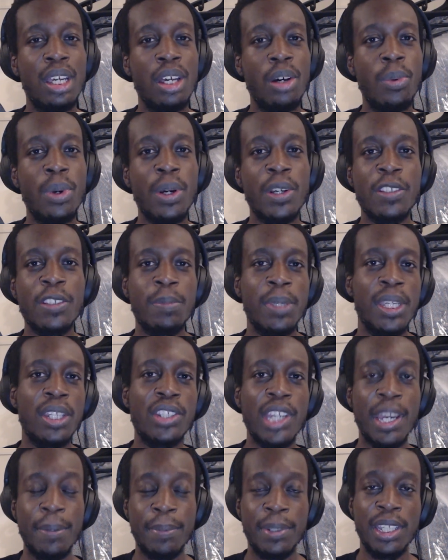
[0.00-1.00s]
where I speak
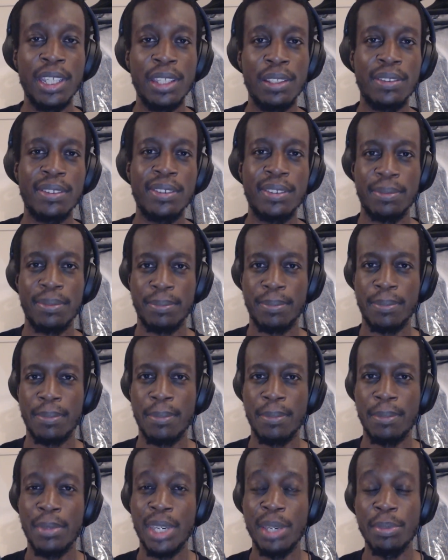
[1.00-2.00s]
Japanese,
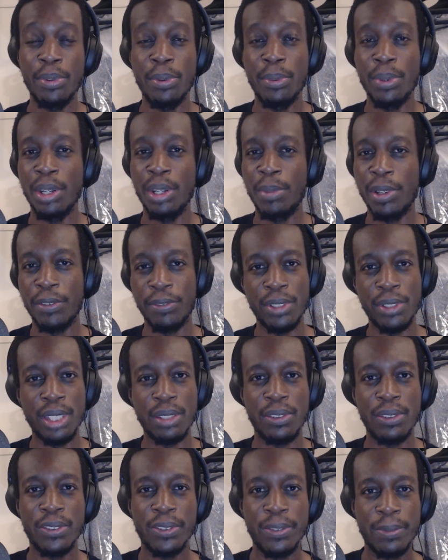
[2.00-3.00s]
maybe with one of my
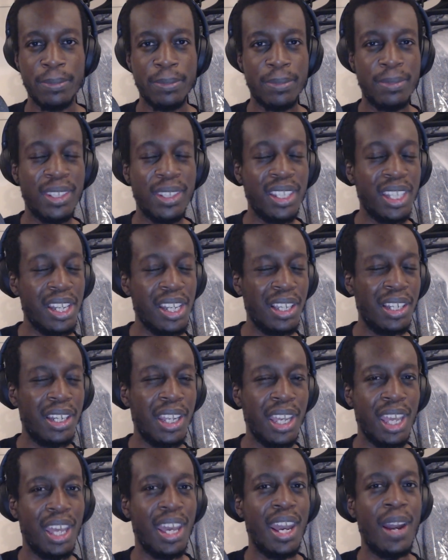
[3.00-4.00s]
friends, and then you can
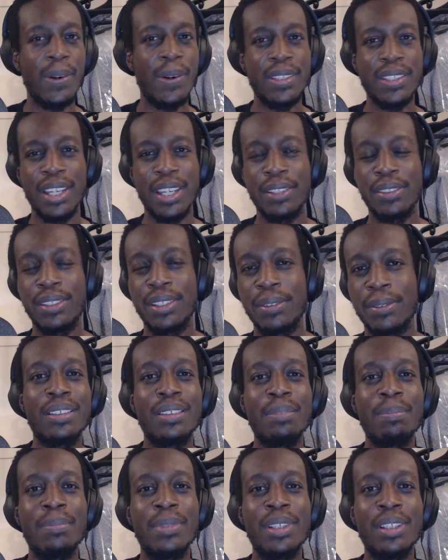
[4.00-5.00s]
hear how I sound.
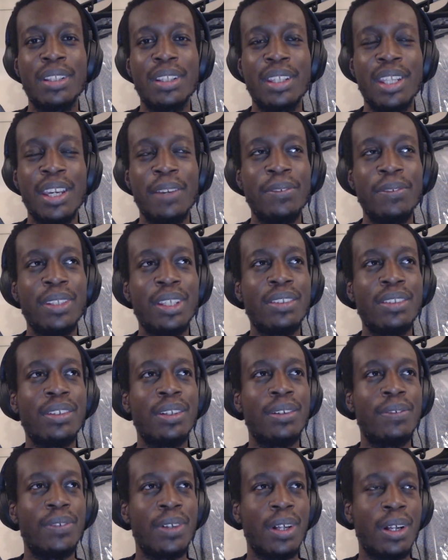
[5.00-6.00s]
But definitely
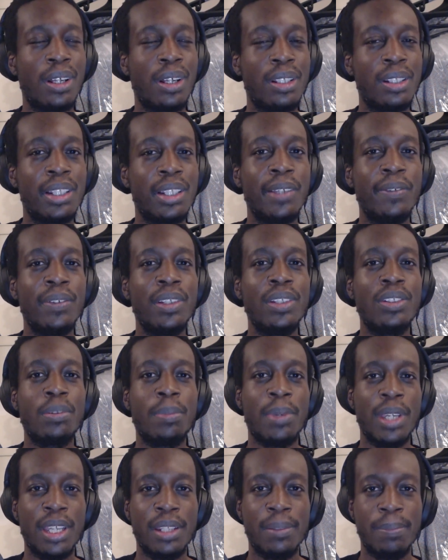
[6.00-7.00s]
so far, living in
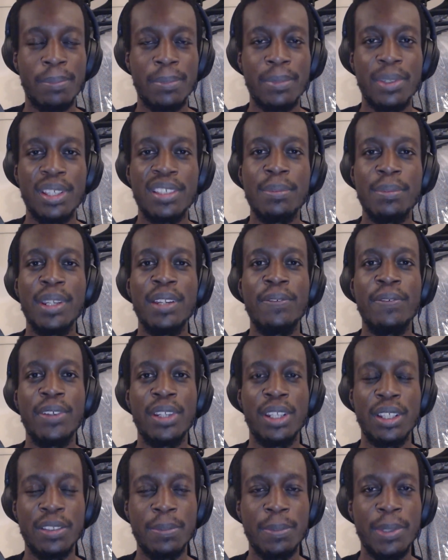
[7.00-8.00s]
Japan has been a fun
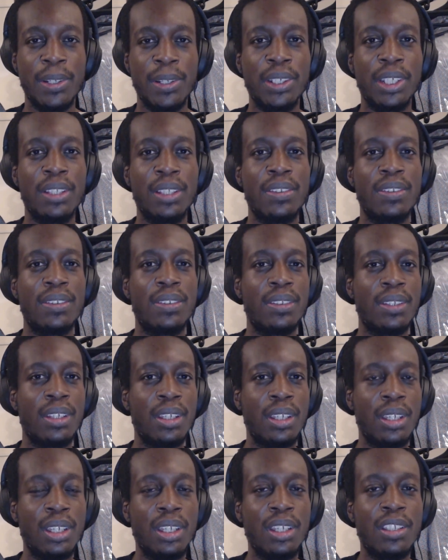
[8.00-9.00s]
experience.
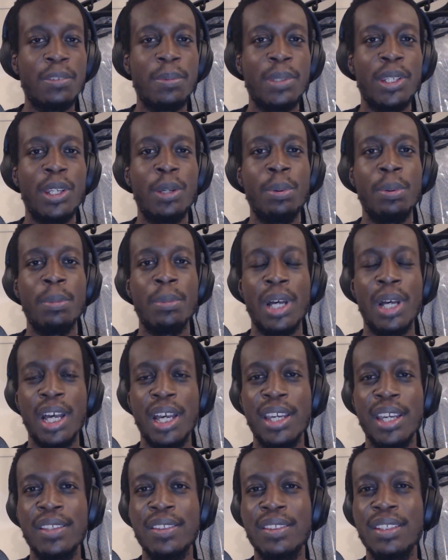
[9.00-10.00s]
It's been opening my
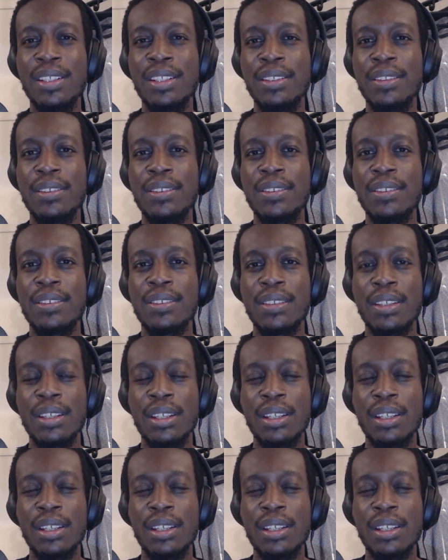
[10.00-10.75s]
eyes, and it's